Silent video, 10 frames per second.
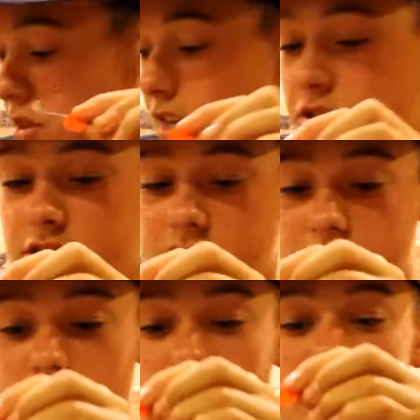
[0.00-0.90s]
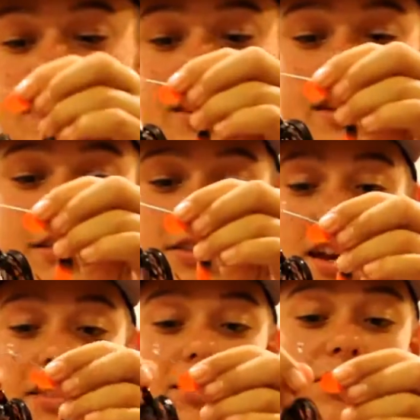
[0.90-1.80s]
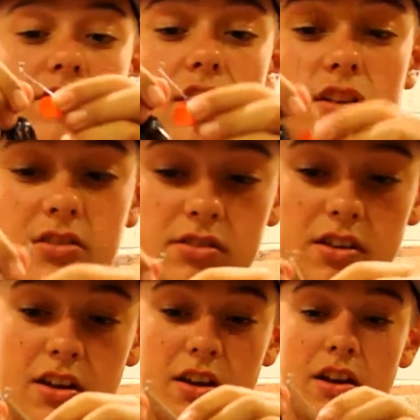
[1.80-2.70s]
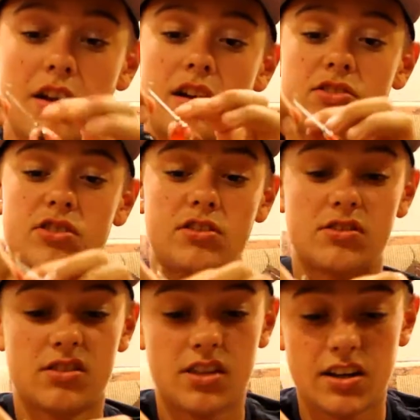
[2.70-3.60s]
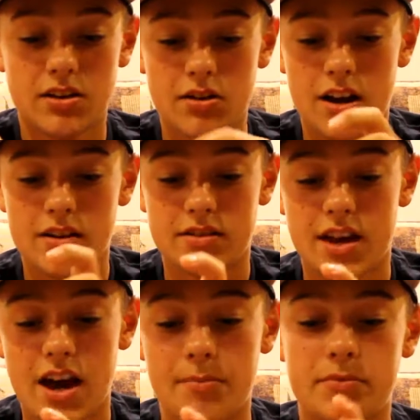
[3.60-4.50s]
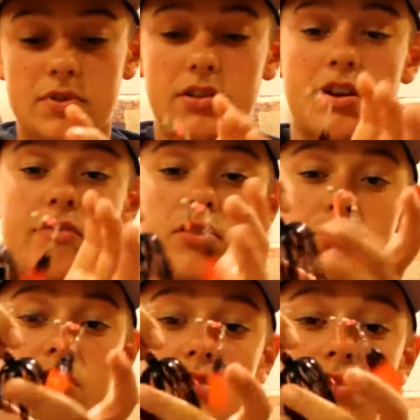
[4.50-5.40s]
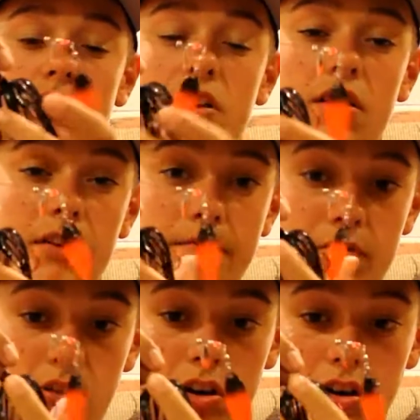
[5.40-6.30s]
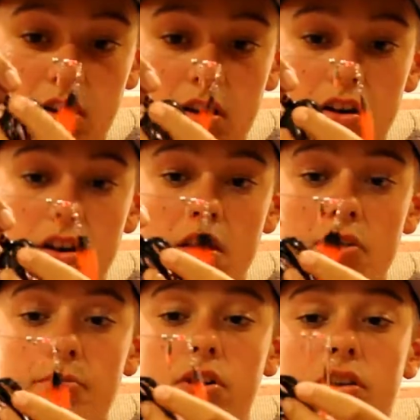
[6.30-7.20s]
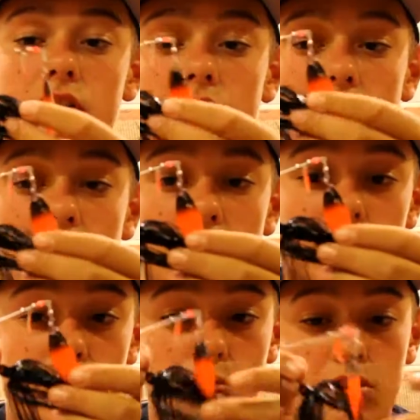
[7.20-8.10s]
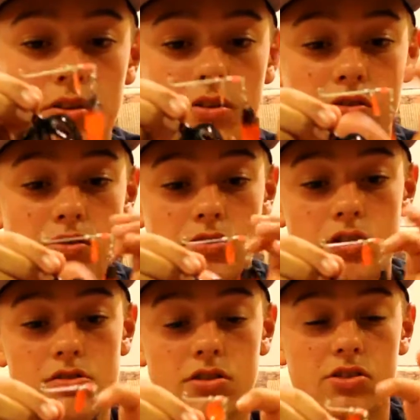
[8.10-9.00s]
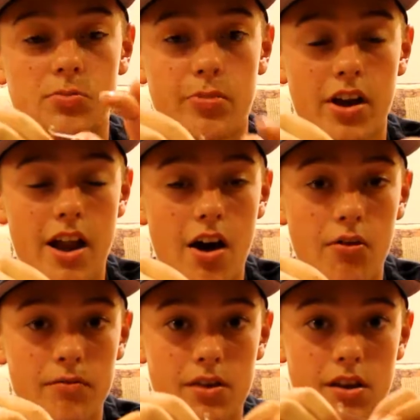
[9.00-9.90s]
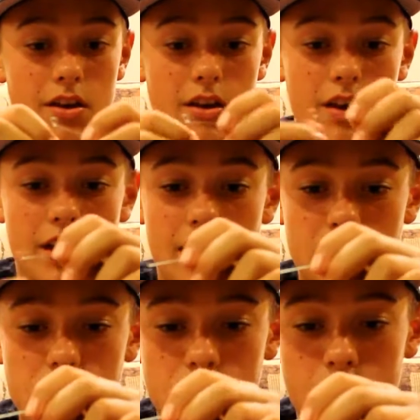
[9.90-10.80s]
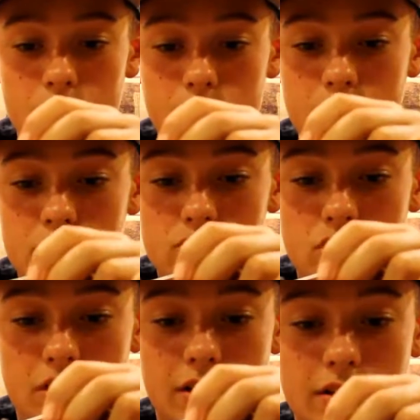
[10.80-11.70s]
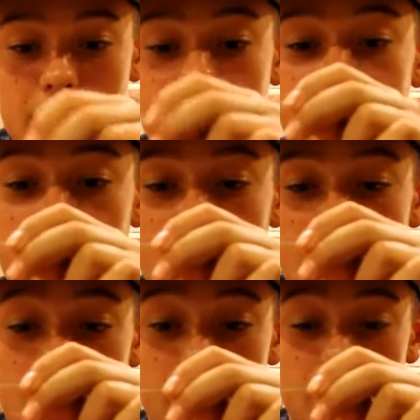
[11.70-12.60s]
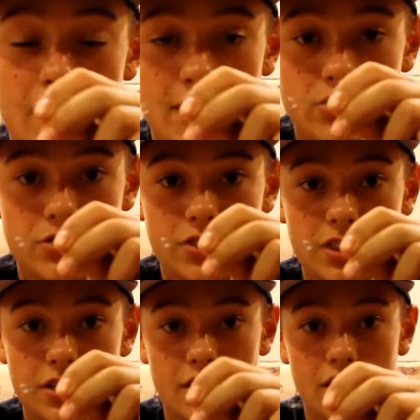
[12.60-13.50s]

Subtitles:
They just, the way that they design their skirts, it's just thicker on top to cover the hook, but it's really, the skirts are spread out, and you don't, when you jerk it, they flare out naturally.